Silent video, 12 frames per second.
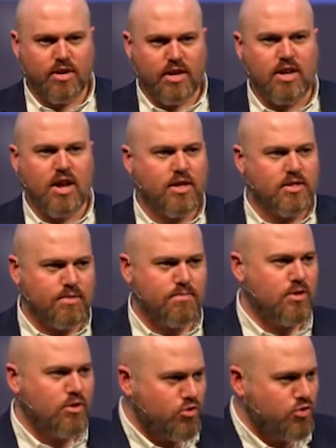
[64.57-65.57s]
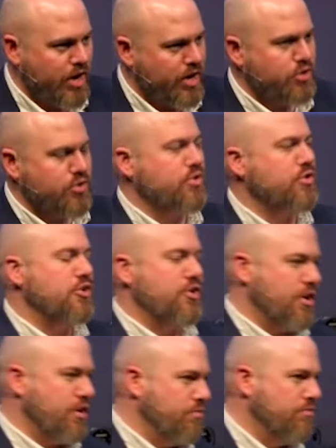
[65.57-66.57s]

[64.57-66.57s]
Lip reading: and not something you try to do on your own.